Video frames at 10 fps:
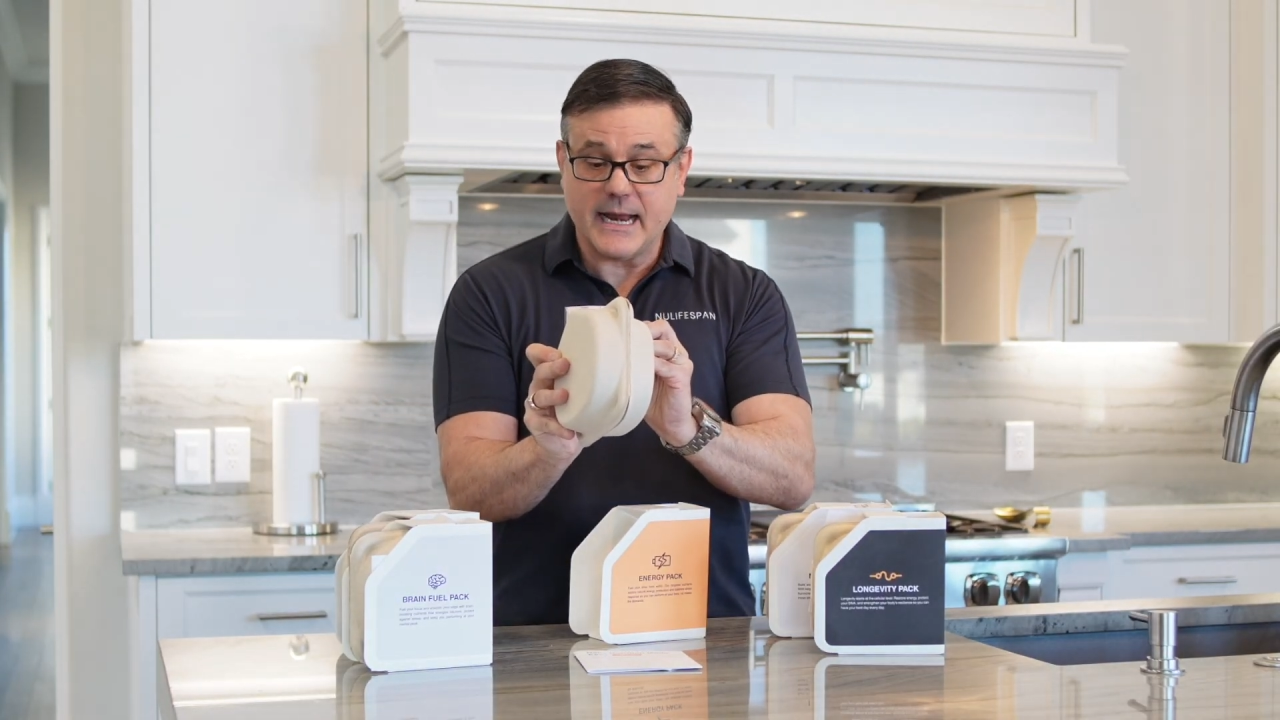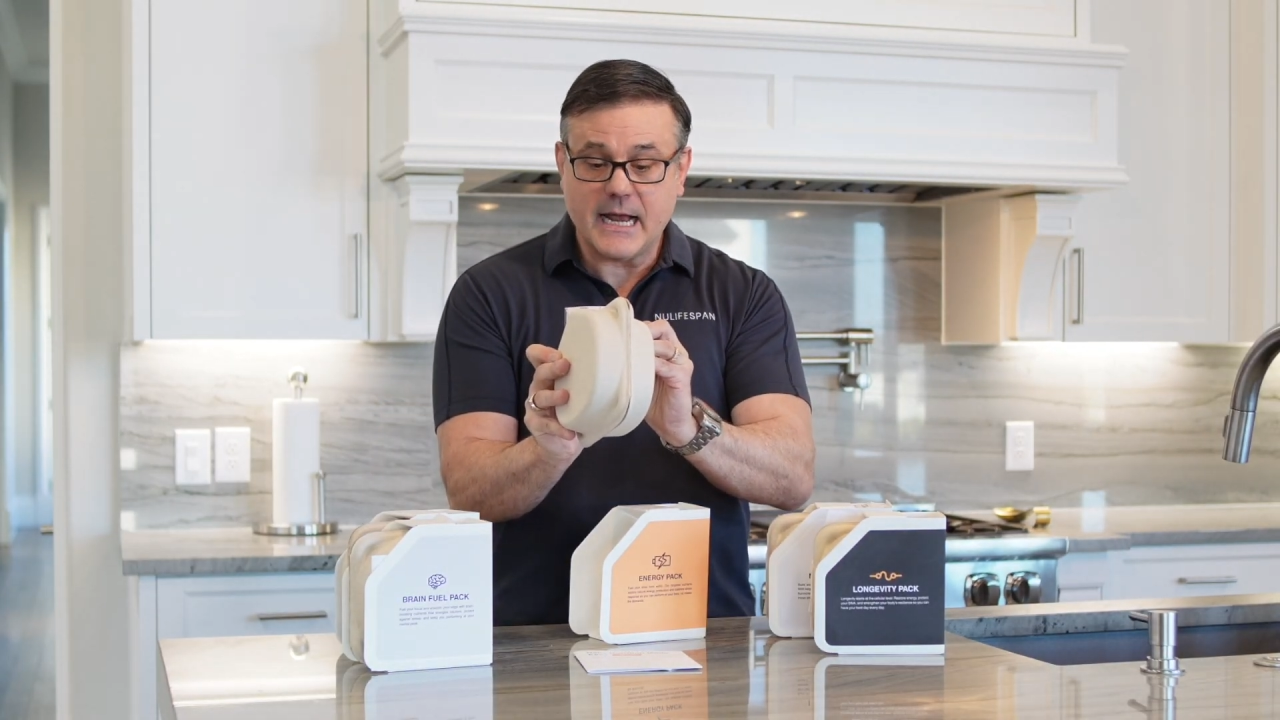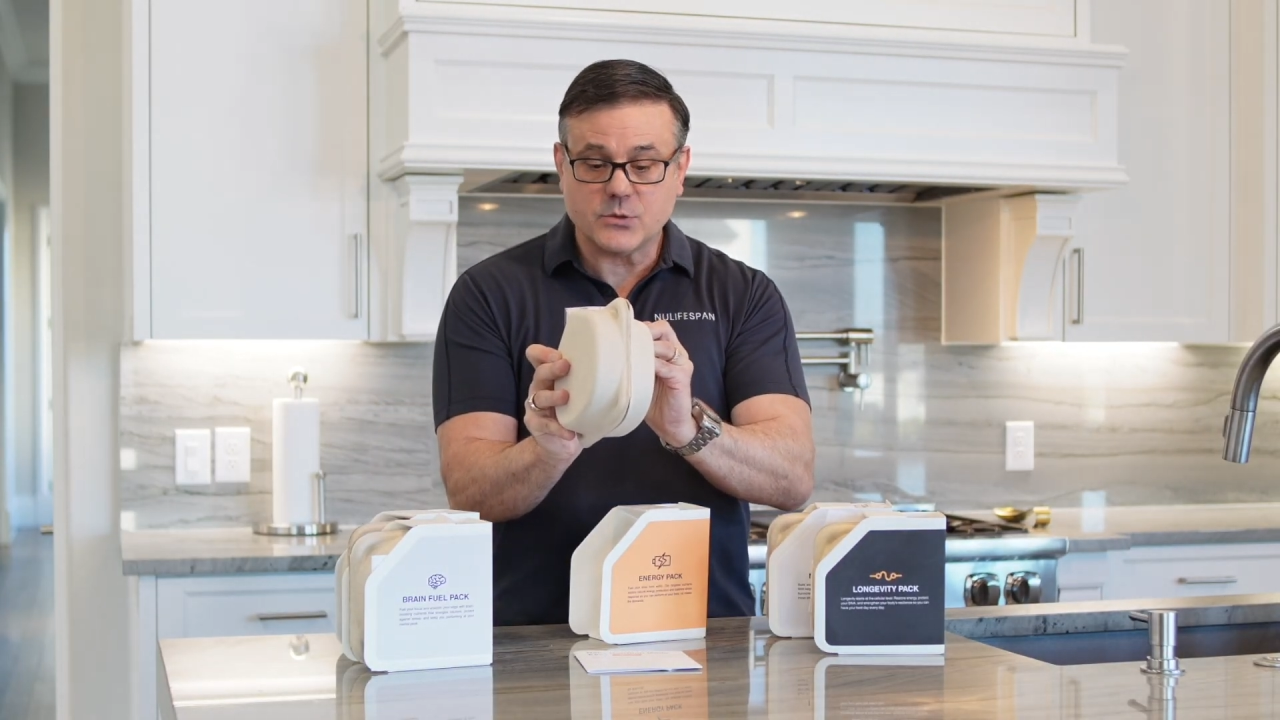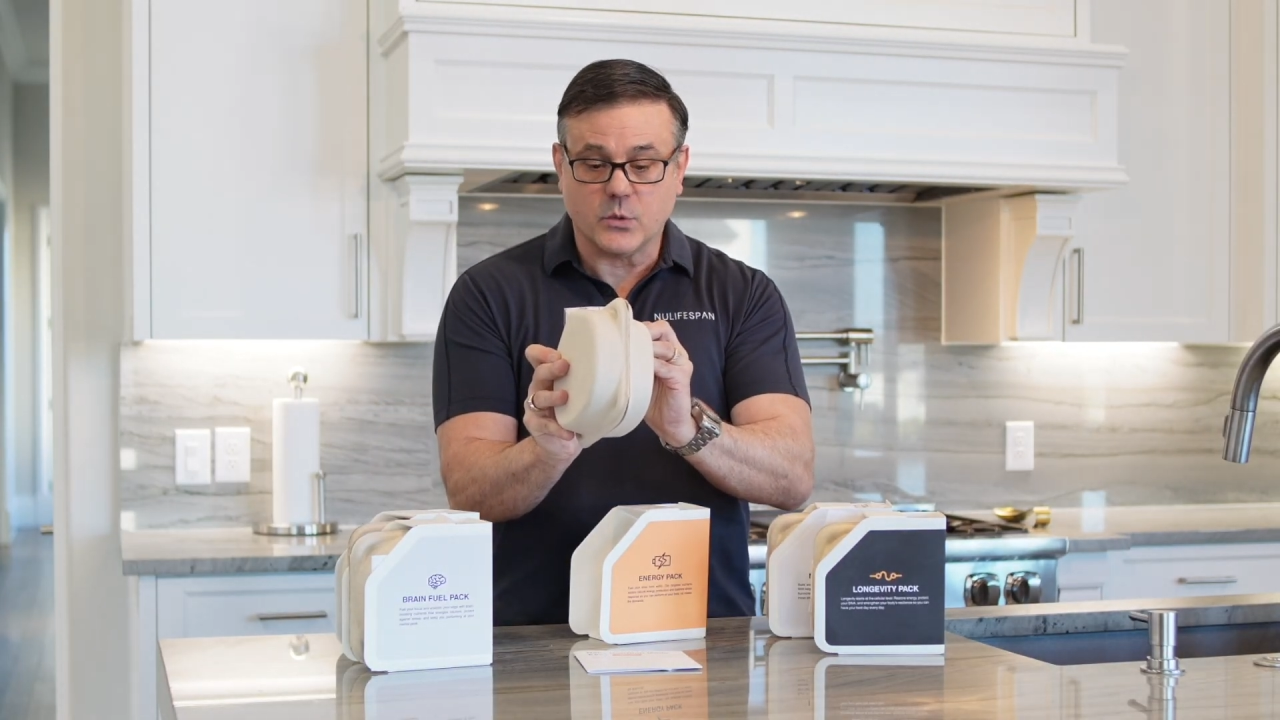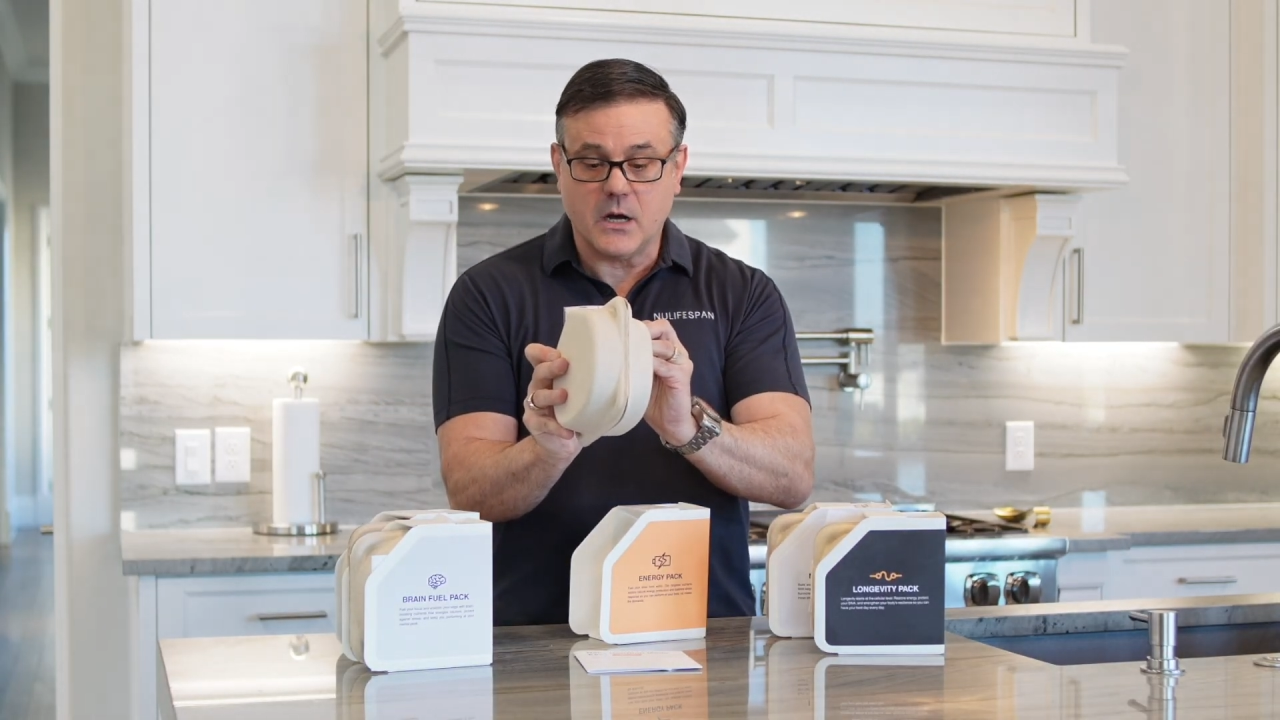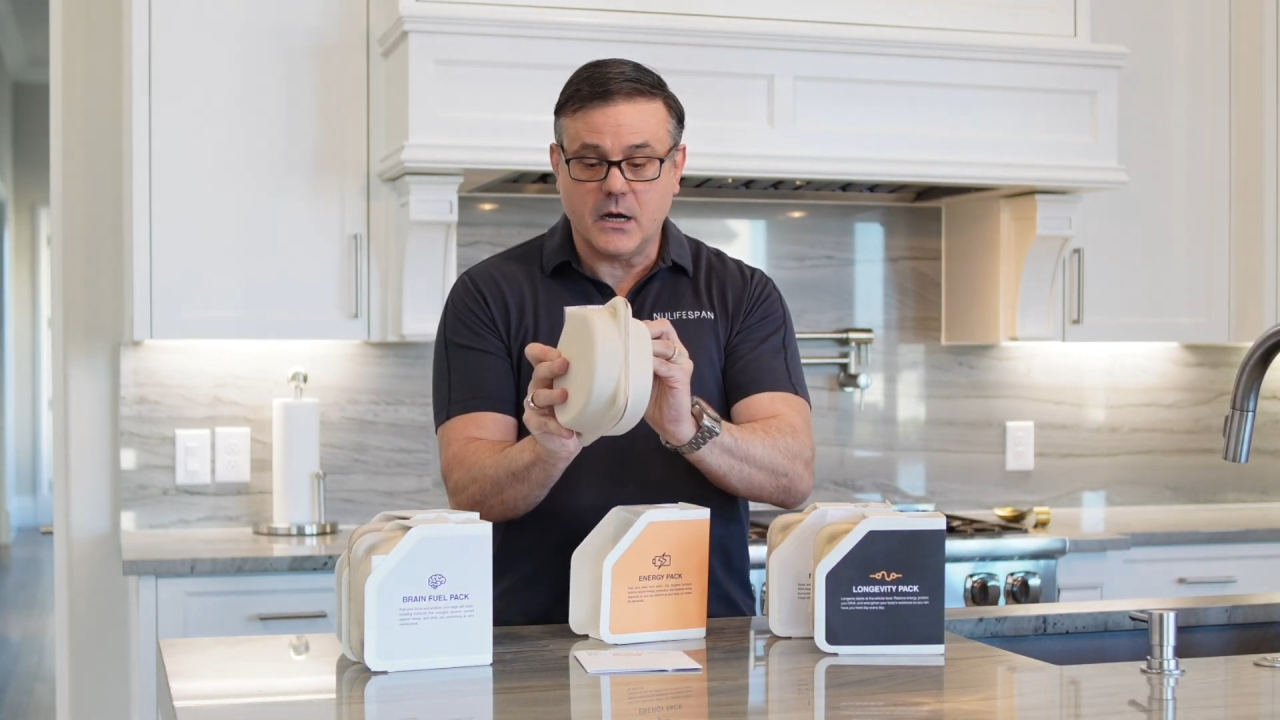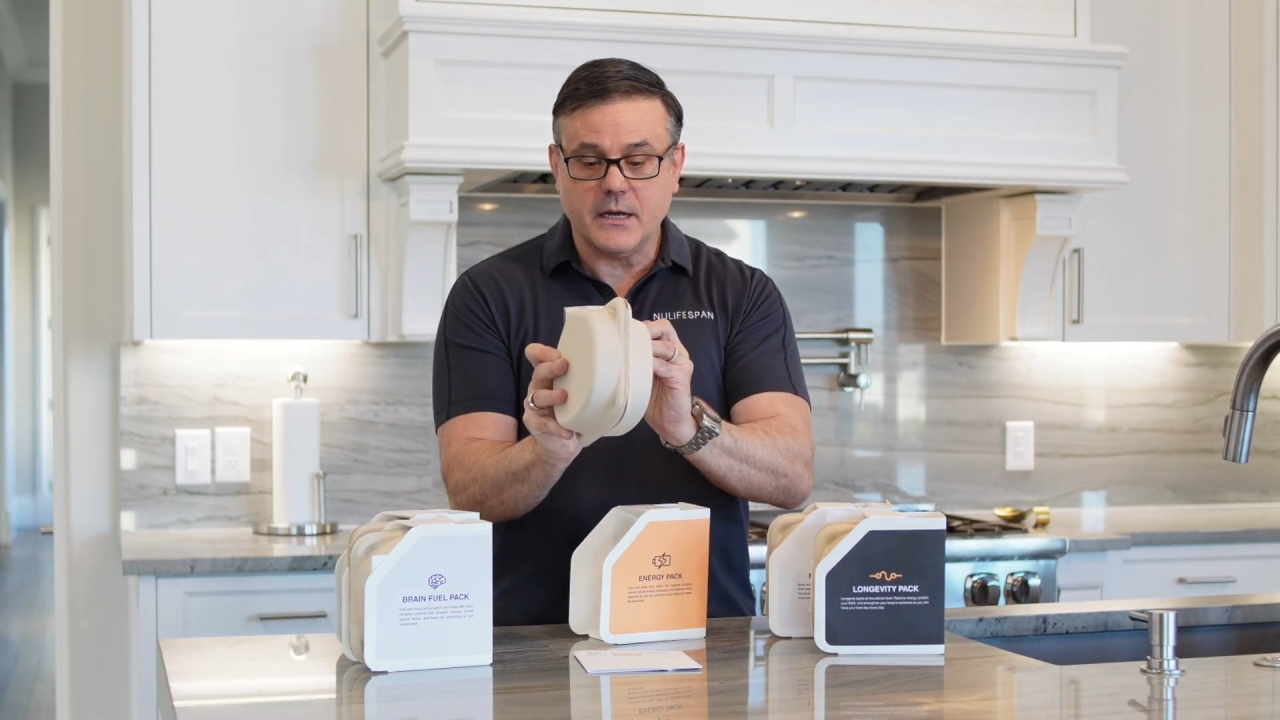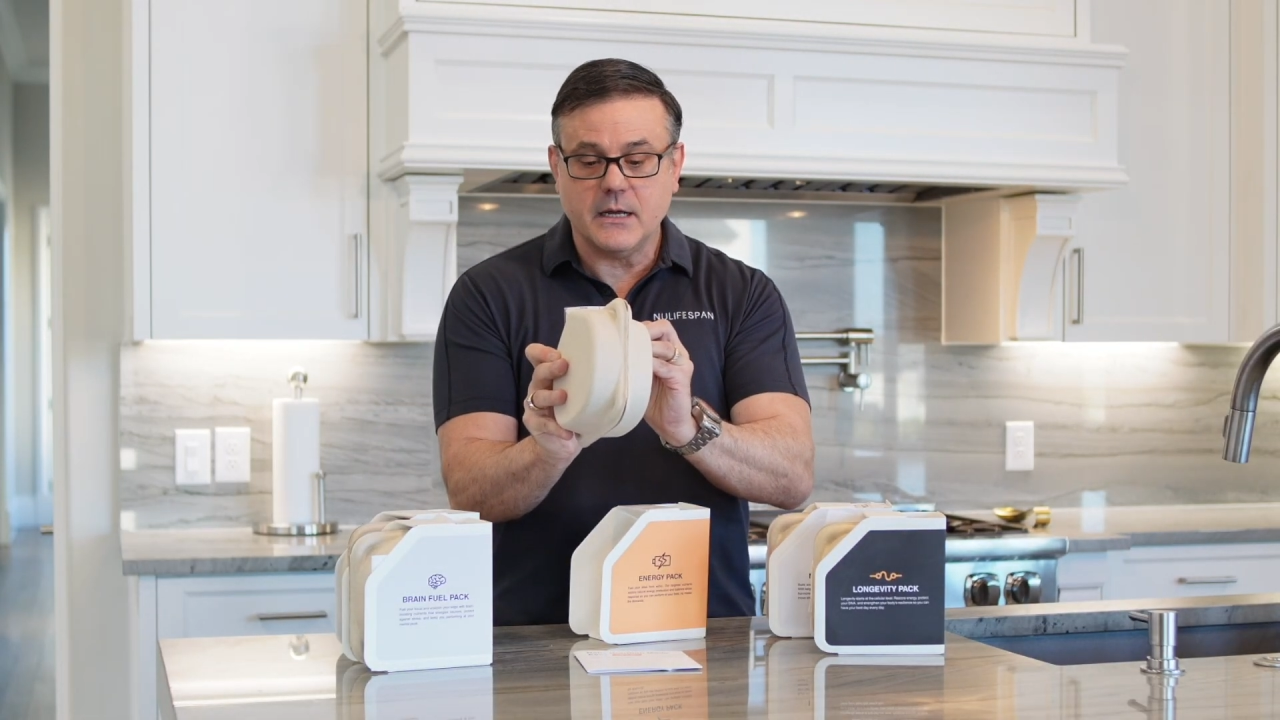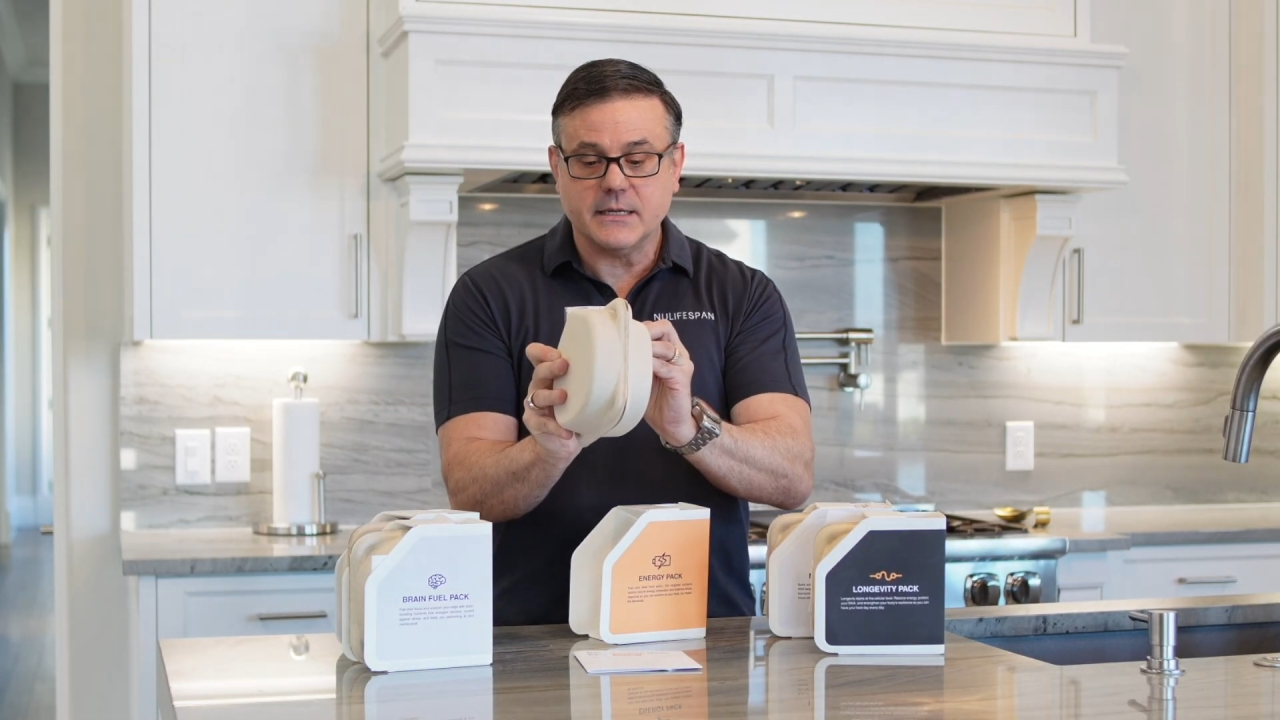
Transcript: ashwagandha.